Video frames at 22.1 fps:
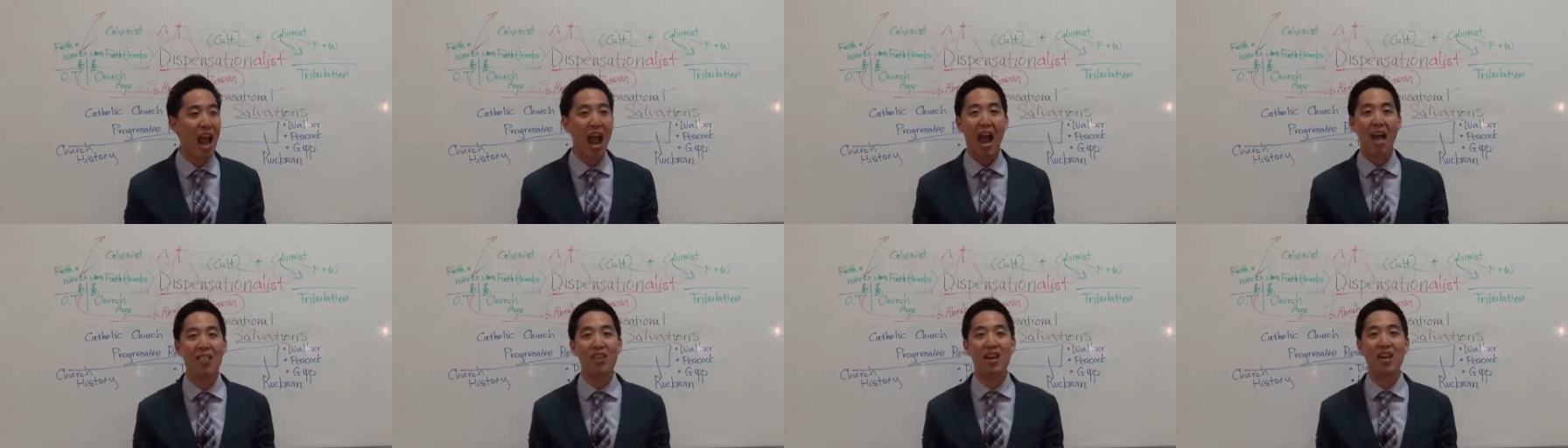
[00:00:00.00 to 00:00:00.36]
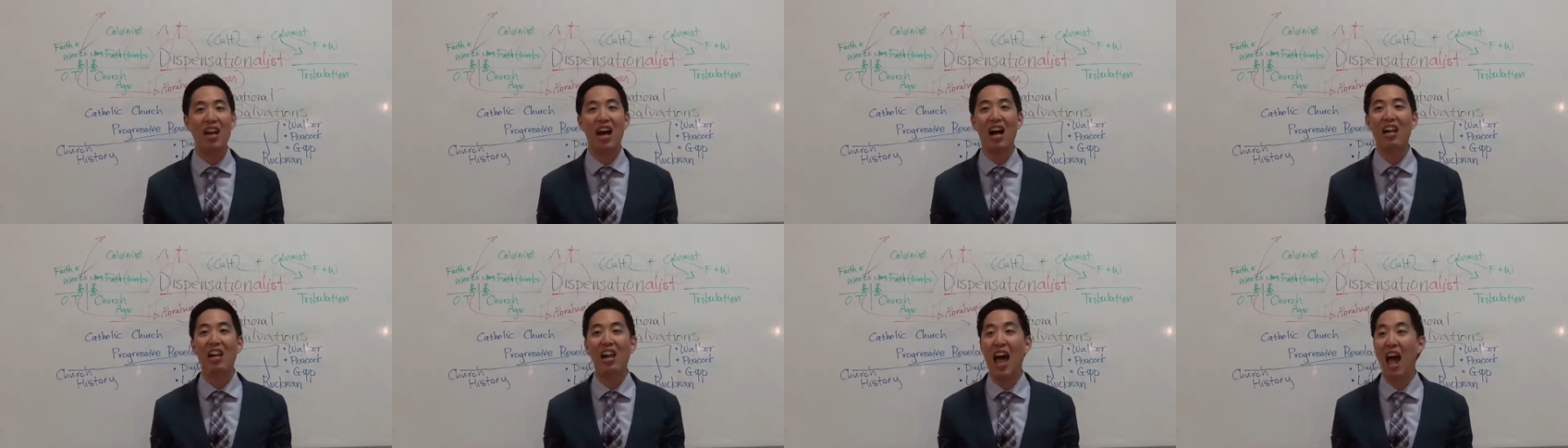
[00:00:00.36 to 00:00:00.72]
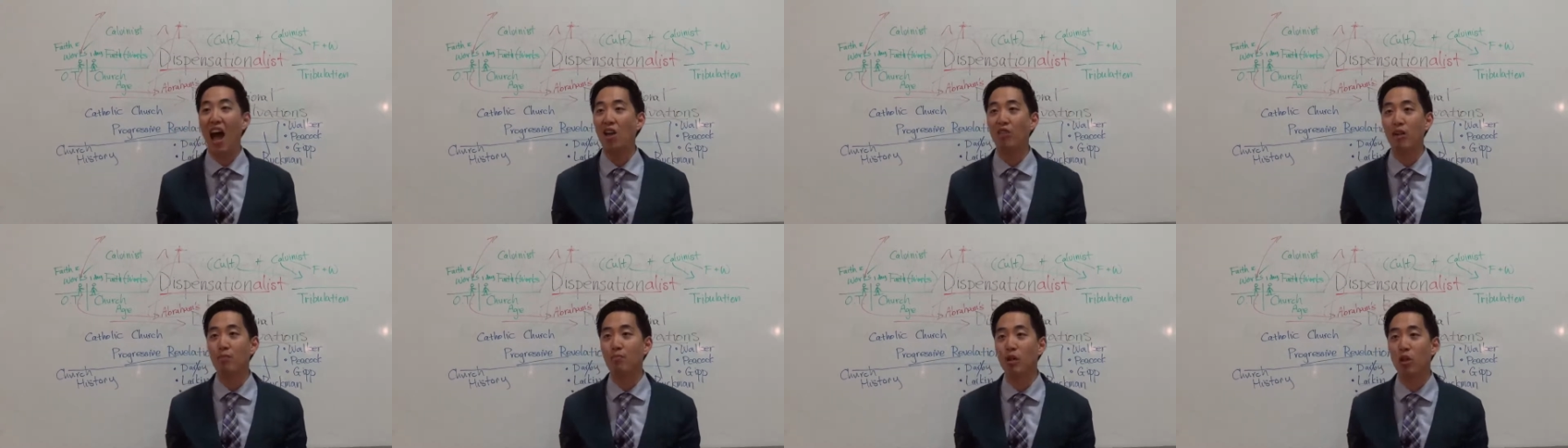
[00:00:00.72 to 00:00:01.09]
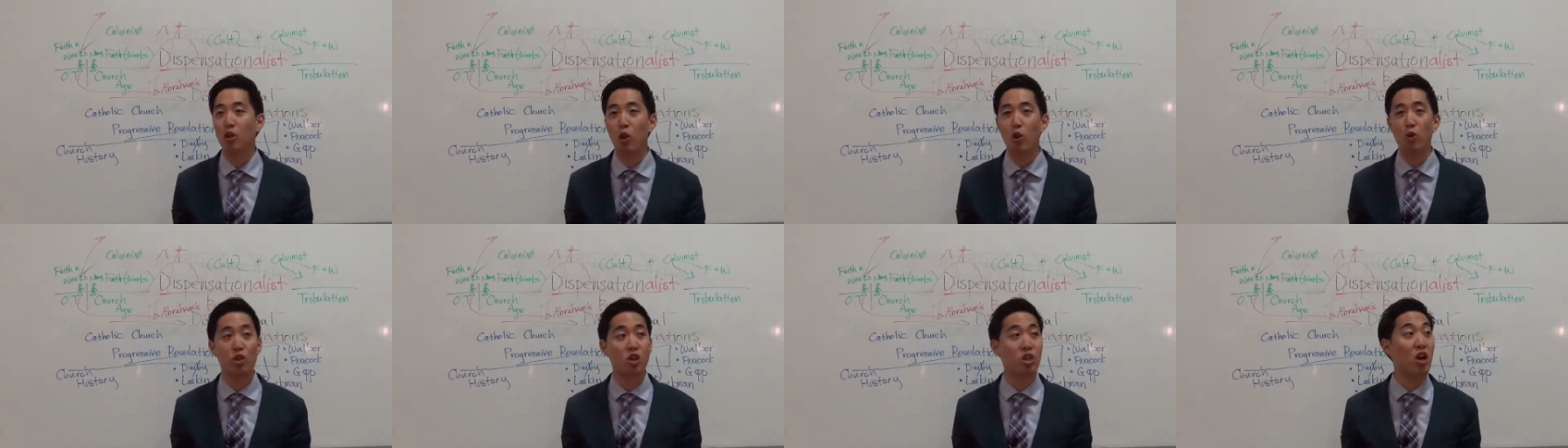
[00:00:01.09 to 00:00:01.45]
and then allow them to
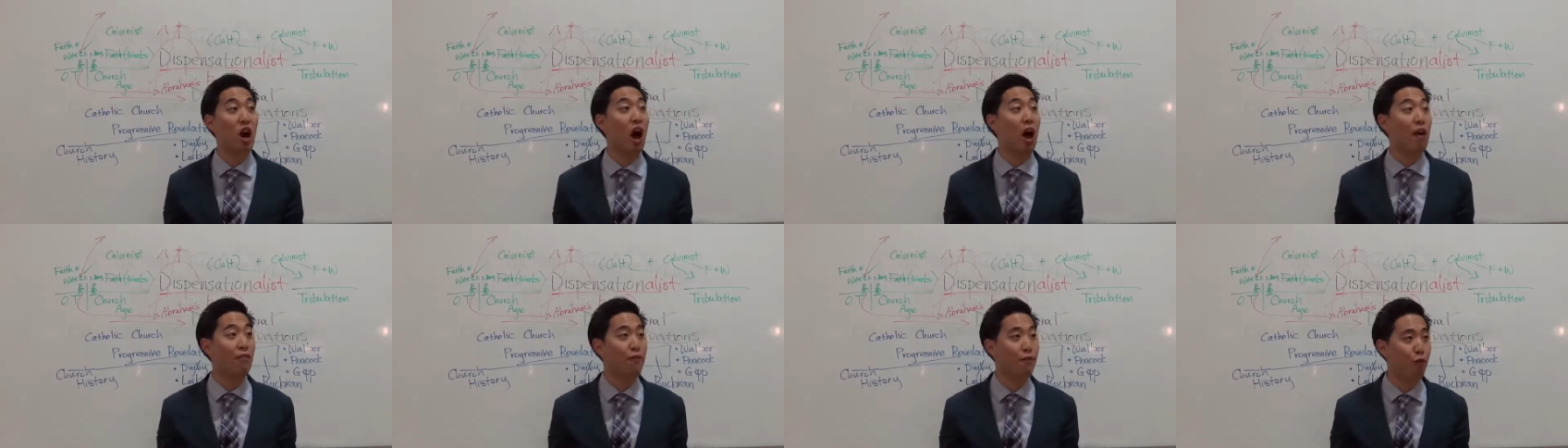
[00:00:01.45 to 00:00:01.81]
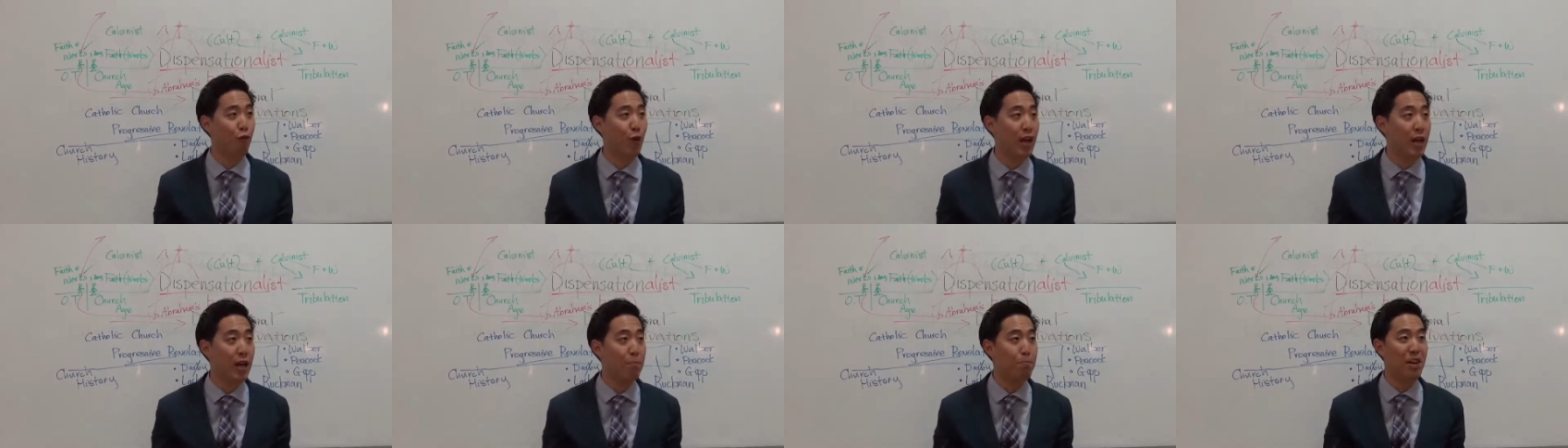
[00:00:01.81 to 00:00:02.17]
go scot-free